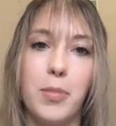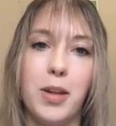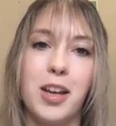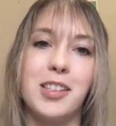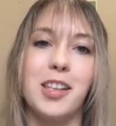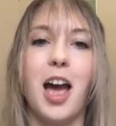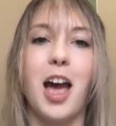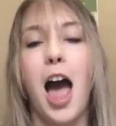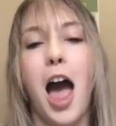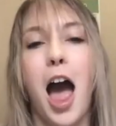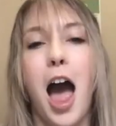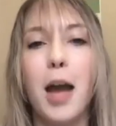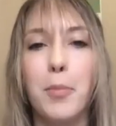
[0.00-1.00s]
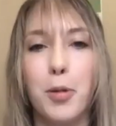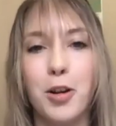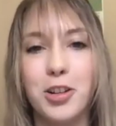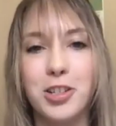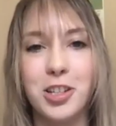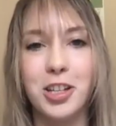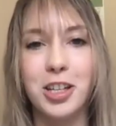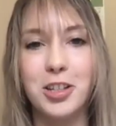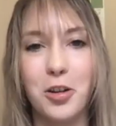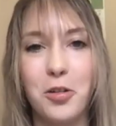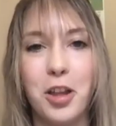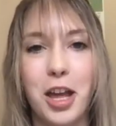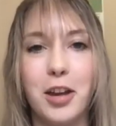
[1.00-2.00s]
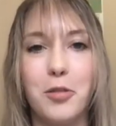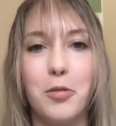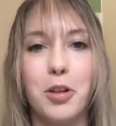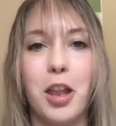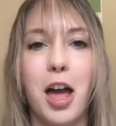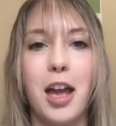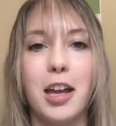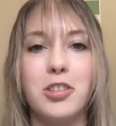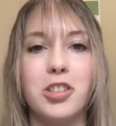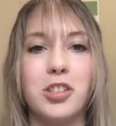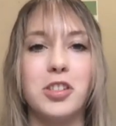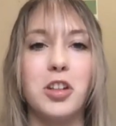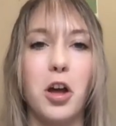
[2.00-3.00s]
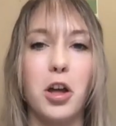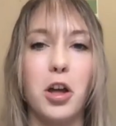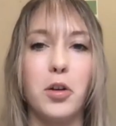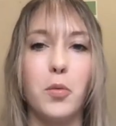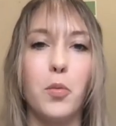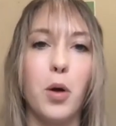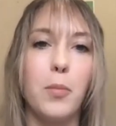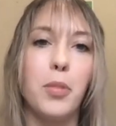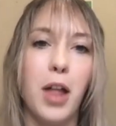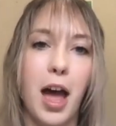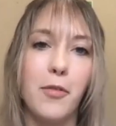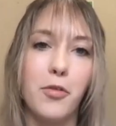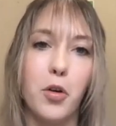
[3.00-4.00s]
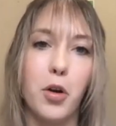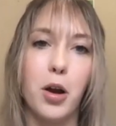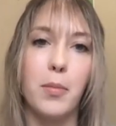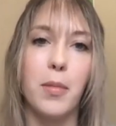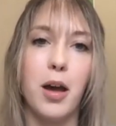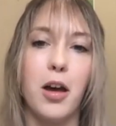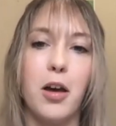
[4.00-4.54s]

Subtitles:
because I personally don't like relying just on one platform.